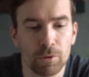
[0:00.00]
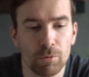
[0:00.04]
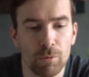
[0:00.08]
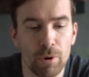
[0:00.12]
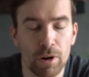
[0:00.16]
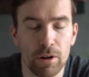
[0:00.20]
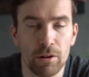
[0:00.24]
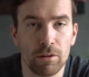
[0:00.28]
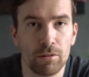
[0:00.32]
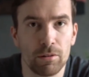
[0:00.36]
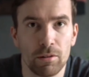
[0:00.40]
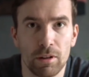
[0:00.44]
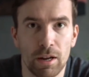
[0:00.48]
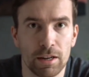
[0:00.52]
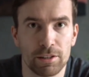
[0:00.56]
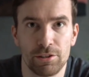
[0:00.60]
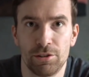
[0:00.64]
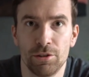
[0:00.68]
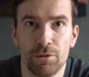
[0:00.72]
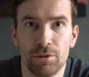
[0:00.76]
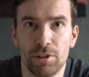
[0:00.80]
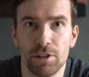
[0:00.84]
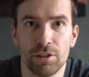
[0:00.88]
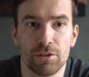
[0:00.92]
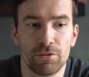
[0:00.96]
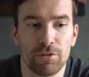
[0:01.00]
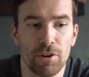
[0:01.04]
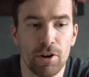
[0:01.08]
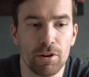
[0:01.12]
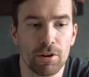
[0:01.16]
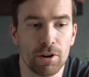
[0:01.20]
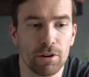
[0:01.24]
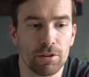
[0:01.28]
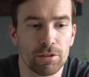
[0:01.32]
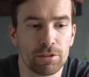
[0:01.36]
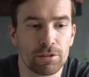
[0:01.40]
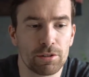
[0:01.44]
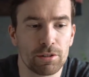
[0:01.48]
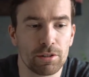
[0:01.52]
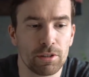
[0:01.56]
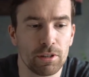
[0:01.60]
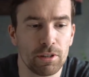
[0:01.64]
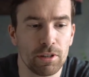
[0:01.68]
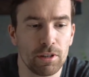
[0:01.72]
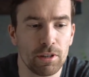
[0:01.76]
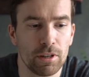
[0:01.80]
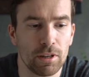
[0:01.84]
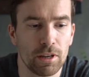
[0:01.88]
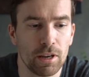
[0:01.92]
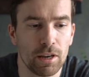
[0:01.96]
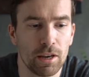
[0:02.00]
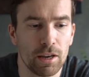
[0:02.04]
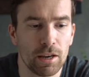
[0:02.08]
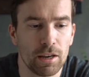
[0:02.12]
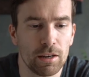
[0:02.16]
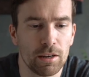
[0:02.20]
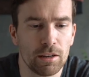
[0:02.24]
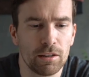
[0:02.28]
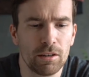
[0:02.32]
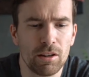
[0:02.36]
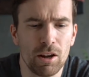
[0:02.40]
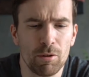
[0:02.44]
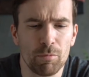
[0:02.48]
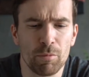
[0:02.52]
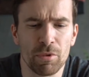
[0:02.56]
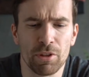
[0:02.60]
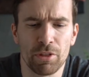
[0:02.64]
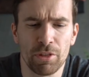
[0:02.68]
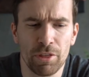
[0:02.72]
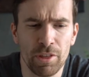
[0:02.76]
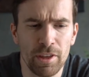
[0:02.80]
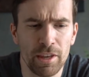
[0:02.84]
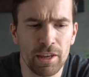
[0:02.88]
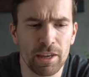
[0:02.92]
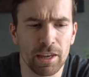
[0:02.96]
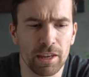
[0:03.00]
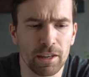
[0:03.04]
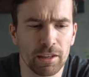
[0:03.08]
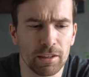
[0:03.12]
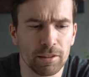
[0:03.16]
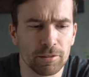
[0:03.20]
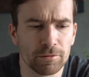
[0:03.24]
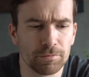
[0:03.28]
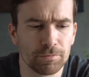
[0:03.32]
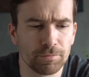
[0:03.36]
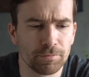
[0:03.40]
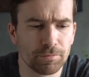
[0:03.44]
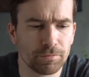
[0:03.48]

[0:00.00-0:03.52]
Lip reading: well, I took these photos and it got me thinking,